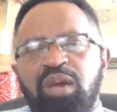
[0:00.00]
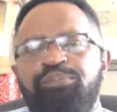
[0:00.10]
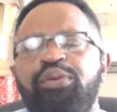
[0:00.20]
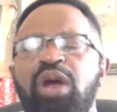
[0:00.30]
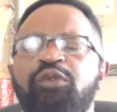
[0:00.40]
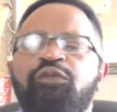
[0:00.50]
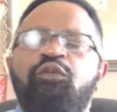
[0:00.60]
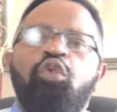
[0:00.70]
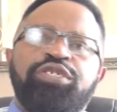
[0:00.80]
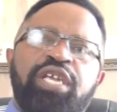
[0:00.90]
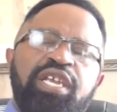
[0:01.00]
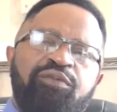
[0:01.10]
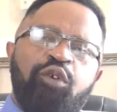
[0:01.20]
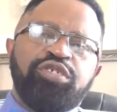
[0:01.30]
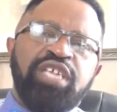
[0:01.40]
Proverbs 14
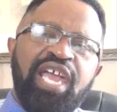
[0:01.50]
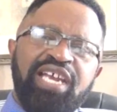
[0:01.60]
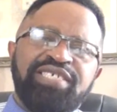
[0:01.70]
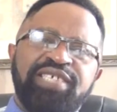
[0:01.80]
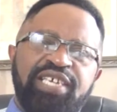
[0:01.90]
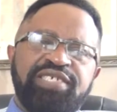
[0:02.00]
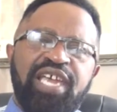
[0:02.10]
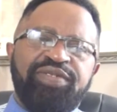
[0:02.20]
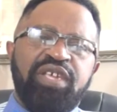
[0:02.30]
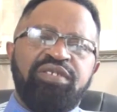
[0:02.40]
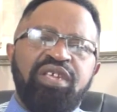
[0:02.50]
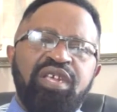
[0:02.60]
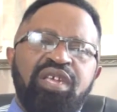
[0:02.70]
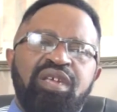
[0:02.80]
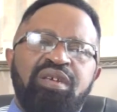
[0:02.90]
and verse 9, it says like this,
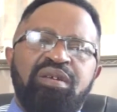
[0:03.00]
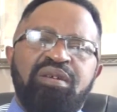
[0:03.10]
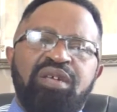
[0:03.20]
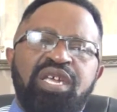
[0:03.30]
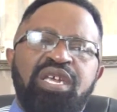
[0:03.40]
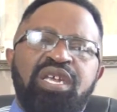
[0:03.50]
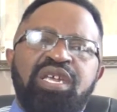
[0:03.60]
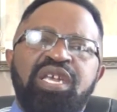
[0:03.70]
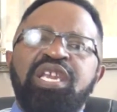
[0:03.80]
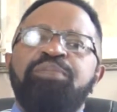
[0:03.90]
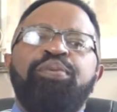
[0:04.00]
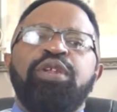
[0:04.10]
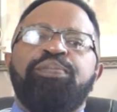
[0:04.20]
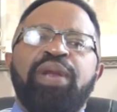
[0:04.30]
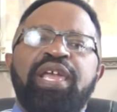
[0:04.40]
and he put
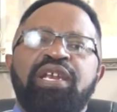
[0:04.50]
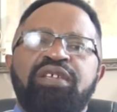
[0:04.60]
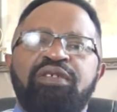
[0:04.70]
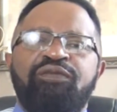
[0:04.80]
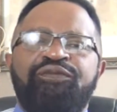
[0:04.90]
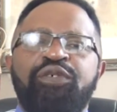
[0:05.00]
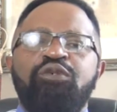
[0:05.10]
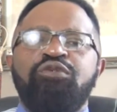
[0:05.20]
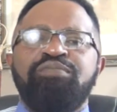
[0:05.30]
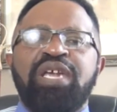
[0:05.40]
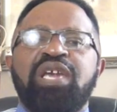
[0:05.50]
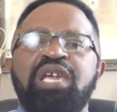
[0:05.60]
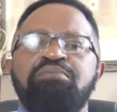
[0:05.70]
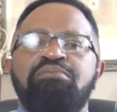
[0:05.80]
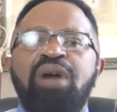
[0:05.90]
it plainly, fools make
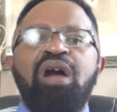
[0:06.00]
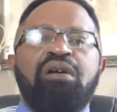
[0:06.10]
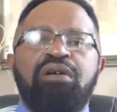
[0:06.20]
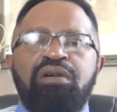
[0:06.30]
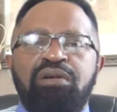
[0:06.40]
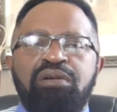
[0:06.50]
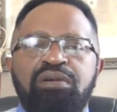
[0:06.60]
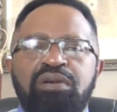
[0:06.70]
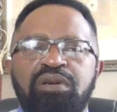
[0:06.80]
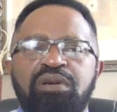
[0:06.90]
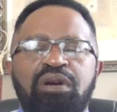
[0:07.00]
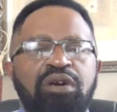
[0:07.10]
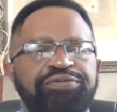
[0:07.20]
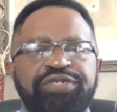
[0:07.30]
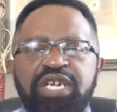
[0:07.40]
a mock
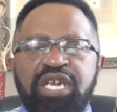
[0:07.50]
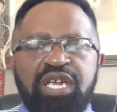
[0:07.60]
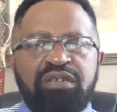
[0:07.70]
of sin.